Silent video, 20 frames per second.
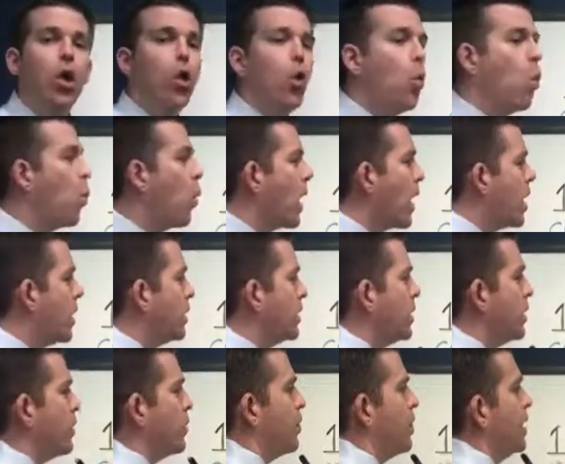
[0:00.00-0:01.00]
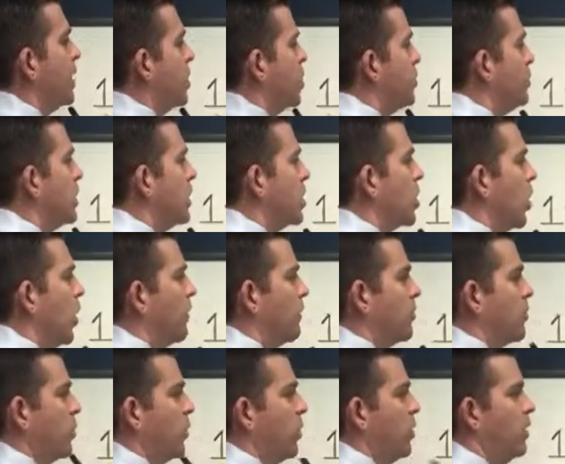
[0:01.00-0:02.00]
Where do you think you'd be
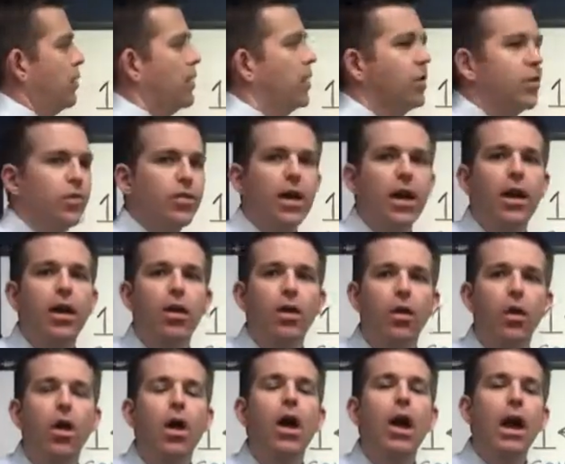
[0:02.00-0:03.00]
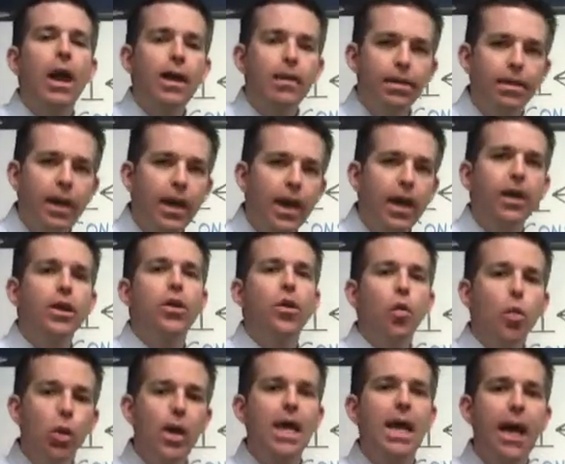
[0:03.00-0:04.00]
comfortable on this scale? And then
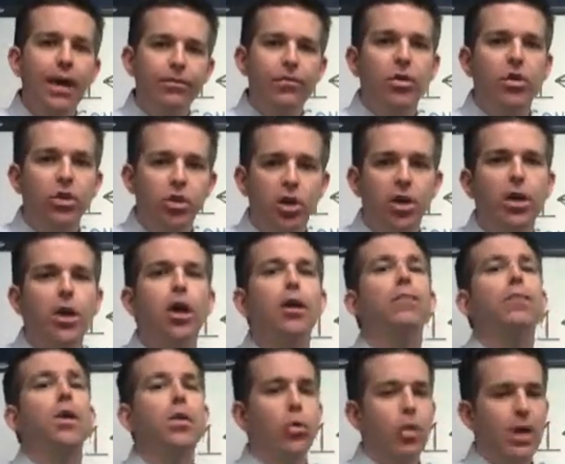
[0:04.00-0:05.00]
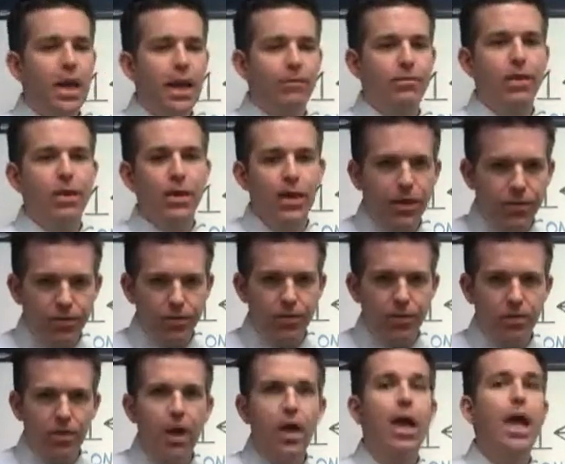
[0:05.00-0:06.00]
we have to shut up and we have to
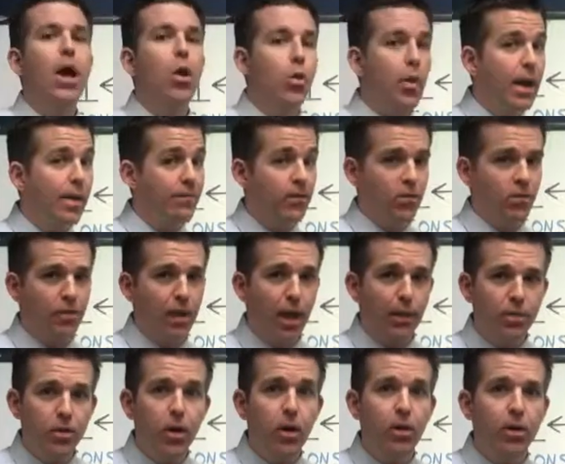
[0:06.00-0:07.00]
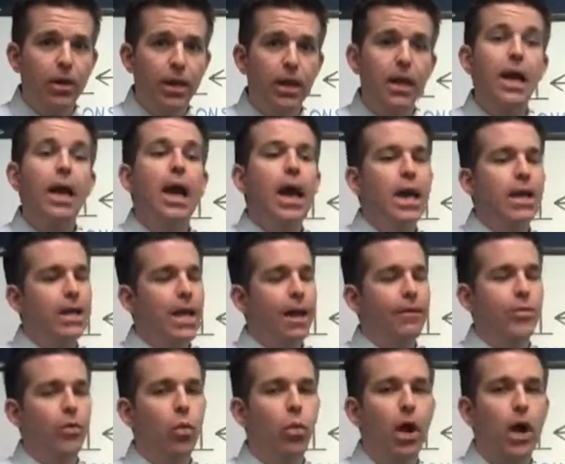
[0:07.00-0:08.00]
listen and we have to stop talking and you
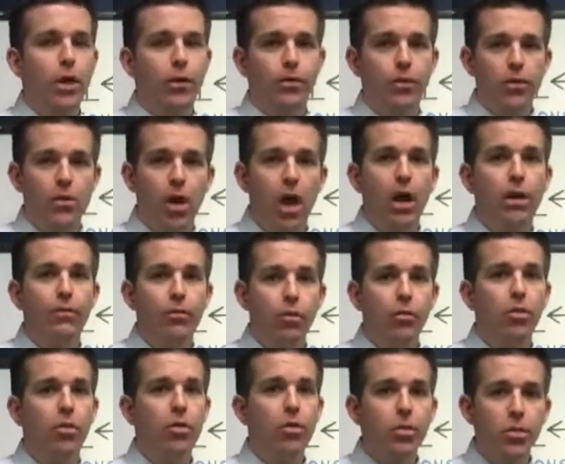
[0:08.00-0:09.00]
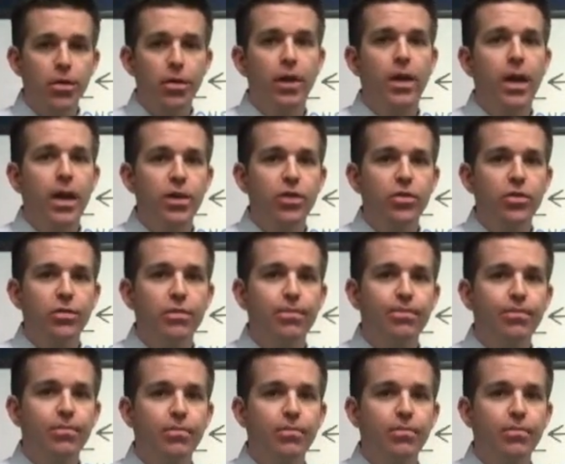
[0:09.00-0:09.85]
have to watch for nonverbal communication.